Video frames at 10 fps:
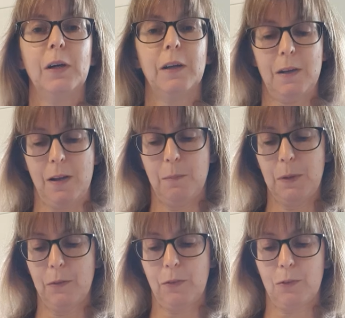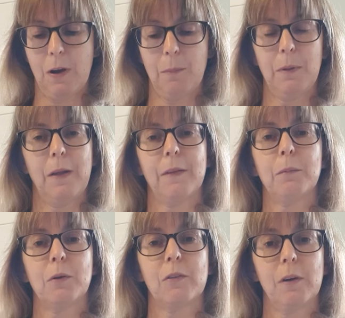and I had a bit of scrap leather
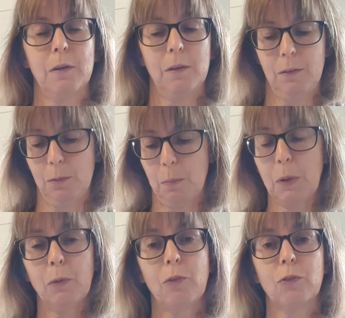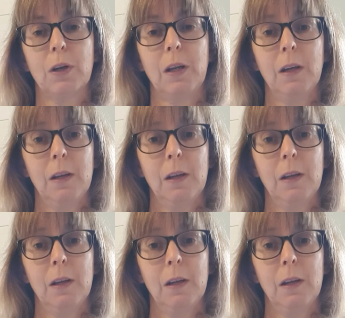because I do upholstery.